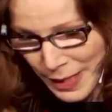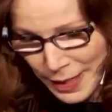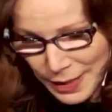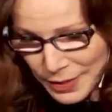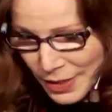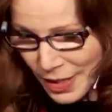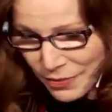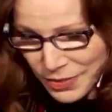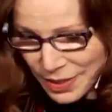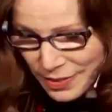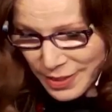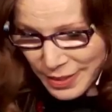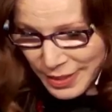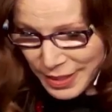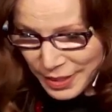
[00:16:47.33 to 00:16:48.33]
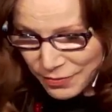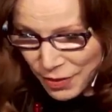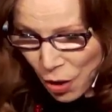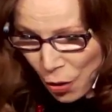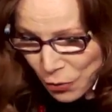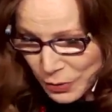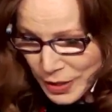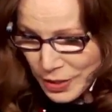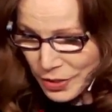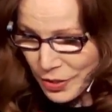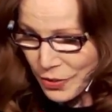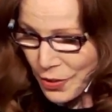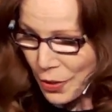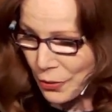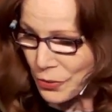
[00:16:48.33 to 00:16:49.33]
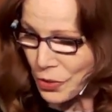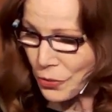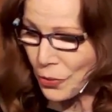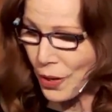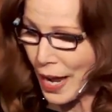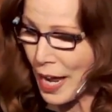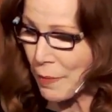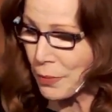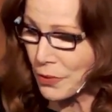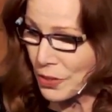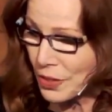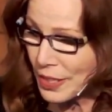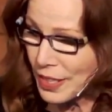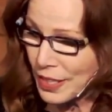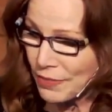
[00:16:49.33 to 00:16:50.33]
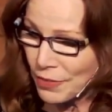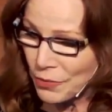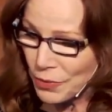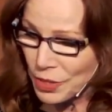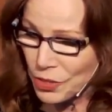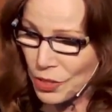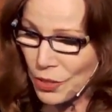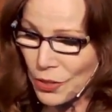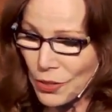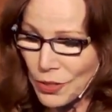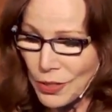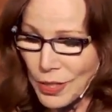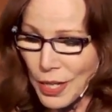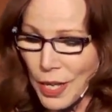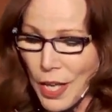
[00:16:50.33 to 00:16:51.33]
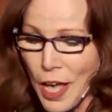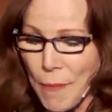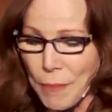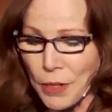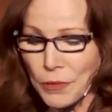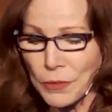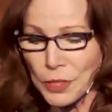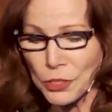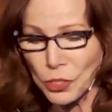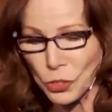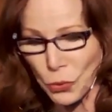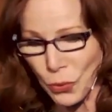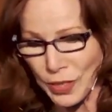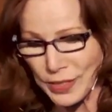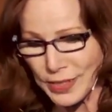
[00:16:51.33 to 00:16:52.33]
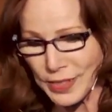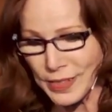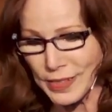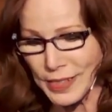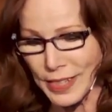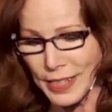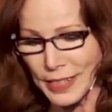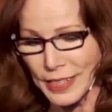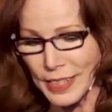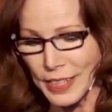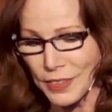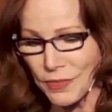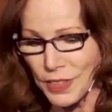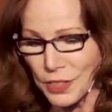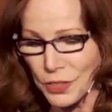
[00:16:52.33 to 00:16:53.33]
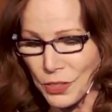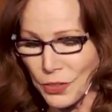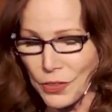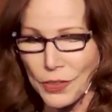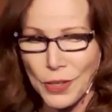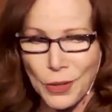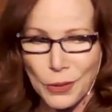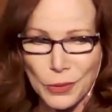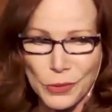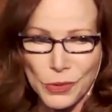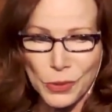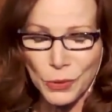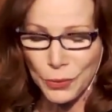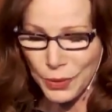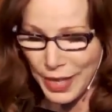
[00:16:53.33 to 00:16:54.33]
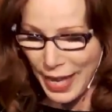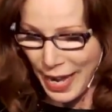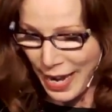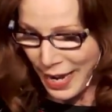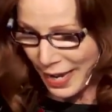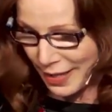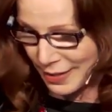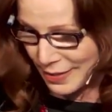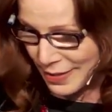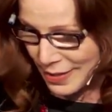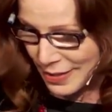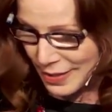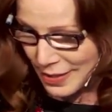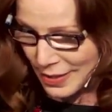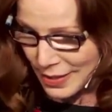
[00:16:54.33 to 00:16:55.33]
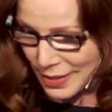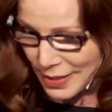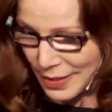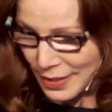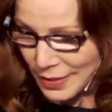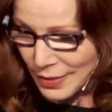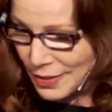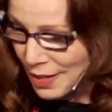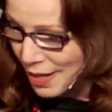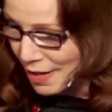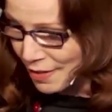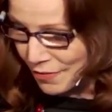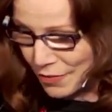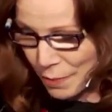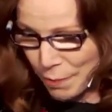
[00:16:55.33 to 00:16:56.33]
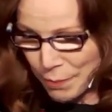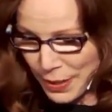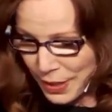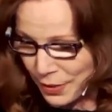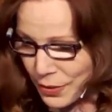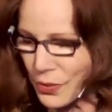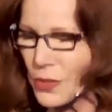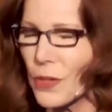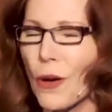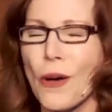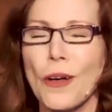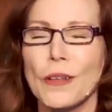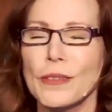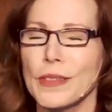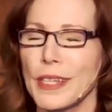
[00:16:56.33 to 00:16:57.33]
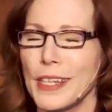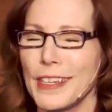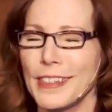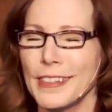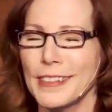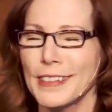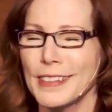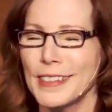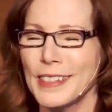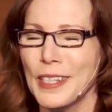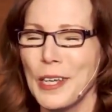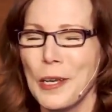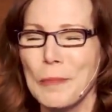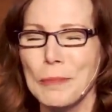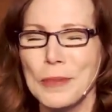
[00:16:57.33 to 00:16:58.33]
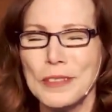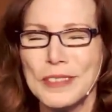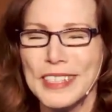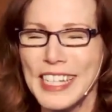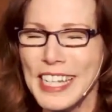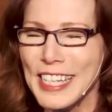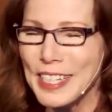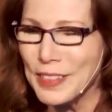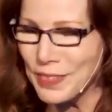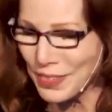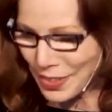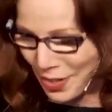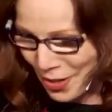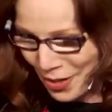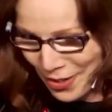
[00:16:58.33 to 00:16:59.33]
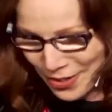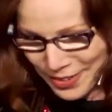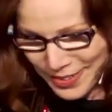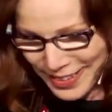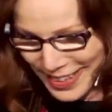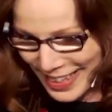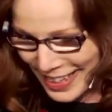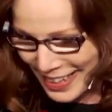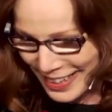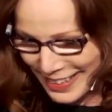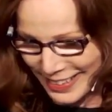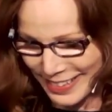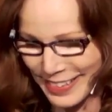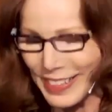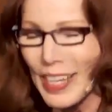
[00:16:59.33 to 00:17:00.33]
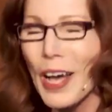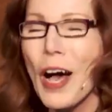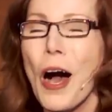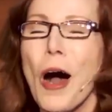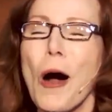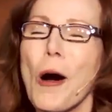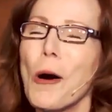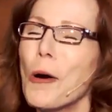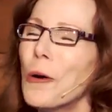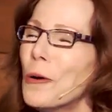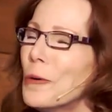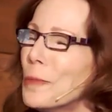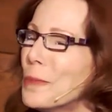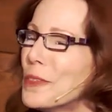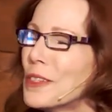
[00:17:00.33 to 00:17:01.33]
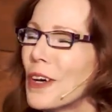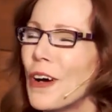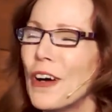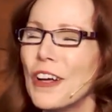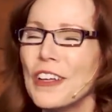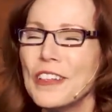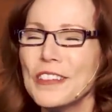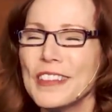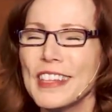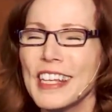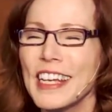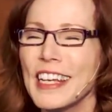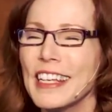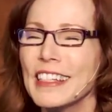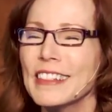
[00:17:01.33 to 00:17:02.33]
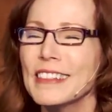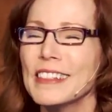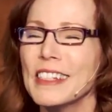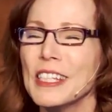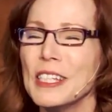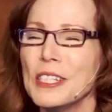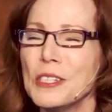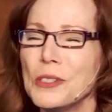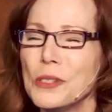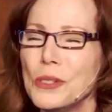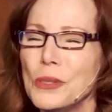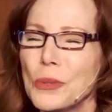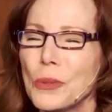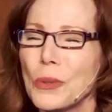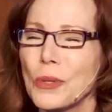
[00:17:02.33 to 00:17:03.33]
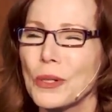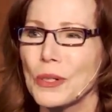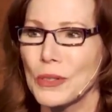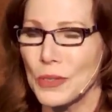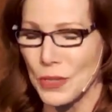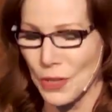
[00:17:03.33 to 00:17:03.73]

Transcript: Love doesn't give only to those who are able to give in return, but rejoices in giving to those who can't. Love bears all things, believes all things, hopes all things, endures